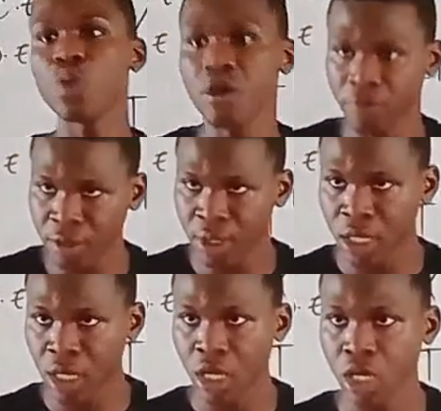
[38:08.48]
wave.
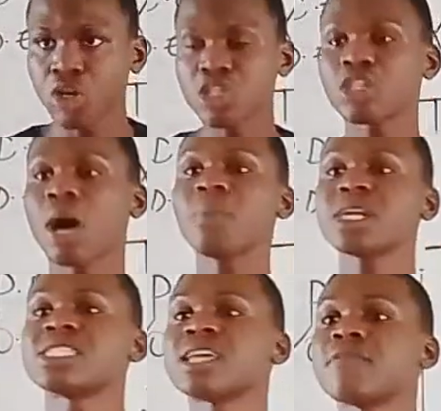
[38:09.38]
You know, the topic
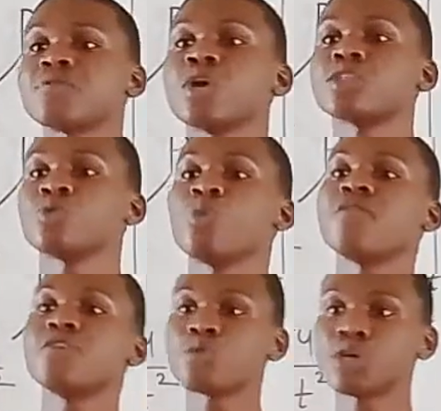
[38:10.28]
itself is what? Wave
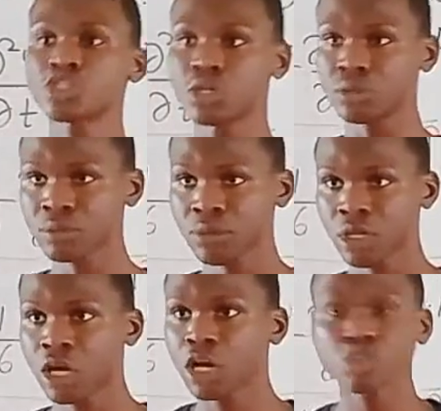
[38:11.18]
equation.
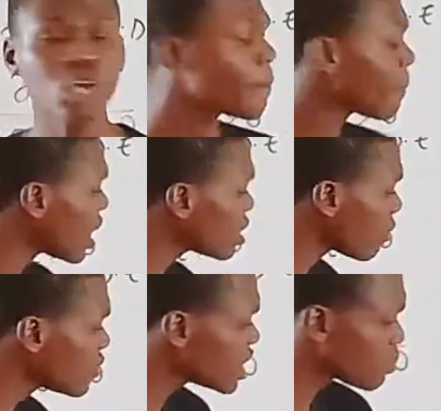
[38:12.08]
So in place of this